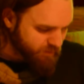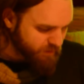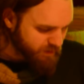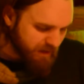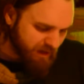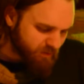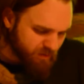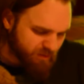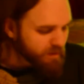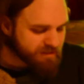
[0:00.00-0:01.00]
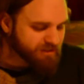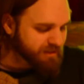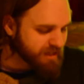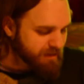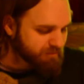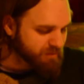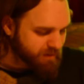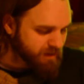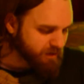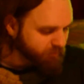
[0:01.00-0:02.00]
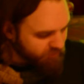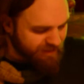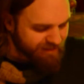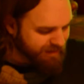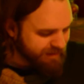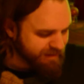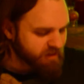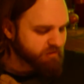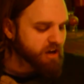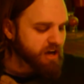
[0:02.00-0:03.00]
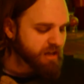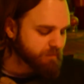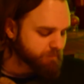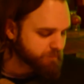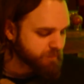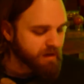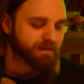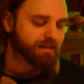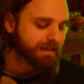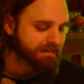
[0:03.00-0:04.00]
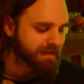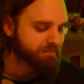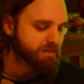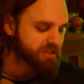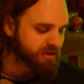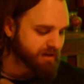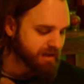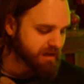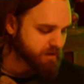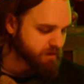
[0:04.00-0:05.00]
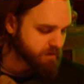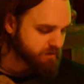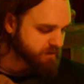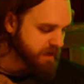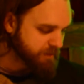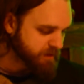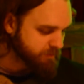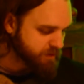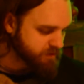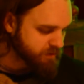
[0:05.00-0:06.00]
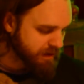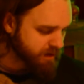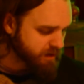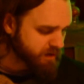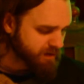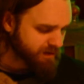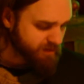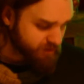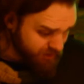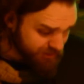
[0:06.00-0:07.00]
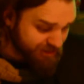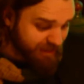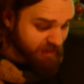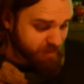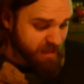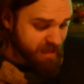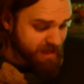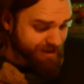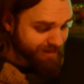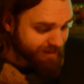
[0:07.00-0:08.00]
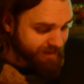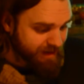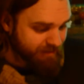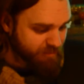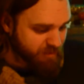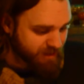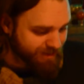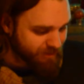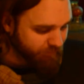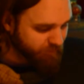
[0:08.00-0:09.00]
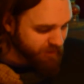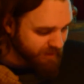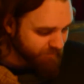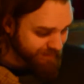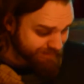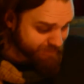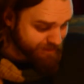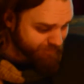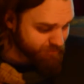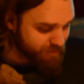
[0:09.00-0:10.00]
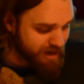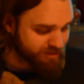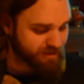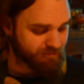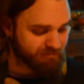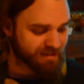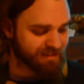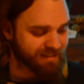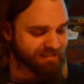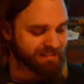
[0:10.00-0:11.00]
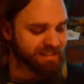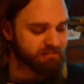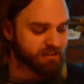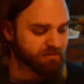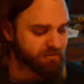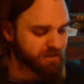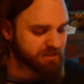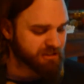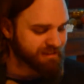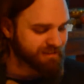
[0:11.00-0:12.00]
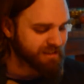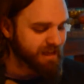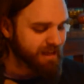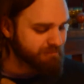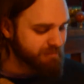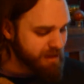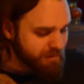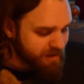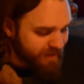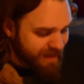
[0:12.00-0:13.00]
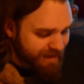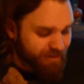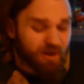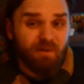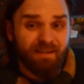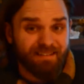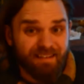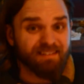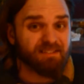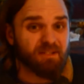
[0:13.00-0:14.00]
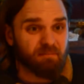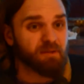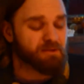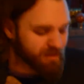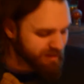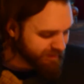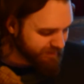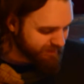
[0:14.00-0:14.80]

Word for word: "What about, what's-her-name, your friend Yvonne, on holiday in Majorca?" snapped Aunt Petunia. "You could just leave me here," Harry put in, hopefully. He'd be able to watch what he wanted on TV for a change, and maybe even have a go on Dudley's computer.